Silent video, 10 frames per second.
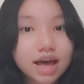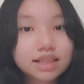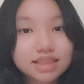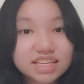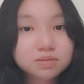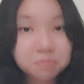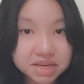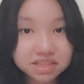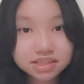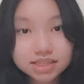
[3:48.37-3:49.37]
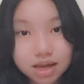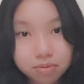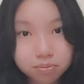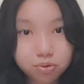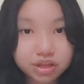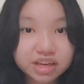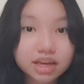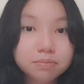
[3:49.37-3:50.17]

This means cyberbullying can